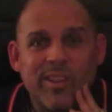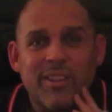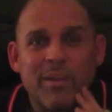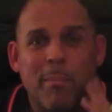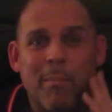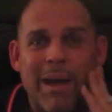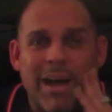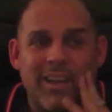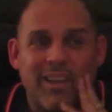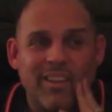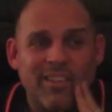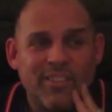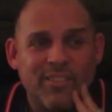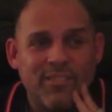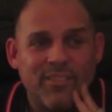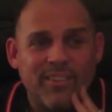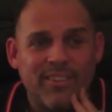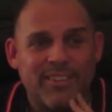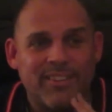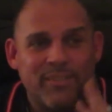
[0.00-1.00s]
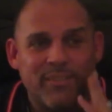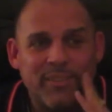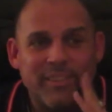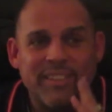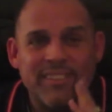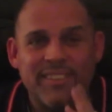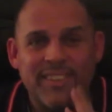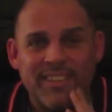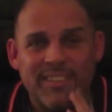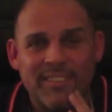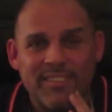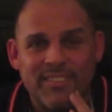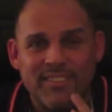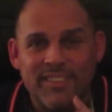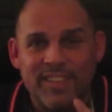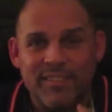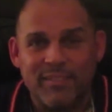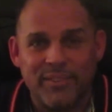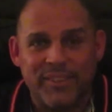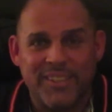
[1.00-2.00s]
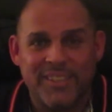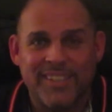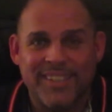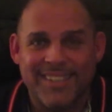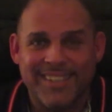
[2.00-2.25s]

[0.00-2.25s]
With the mileage of a 57 Chevy.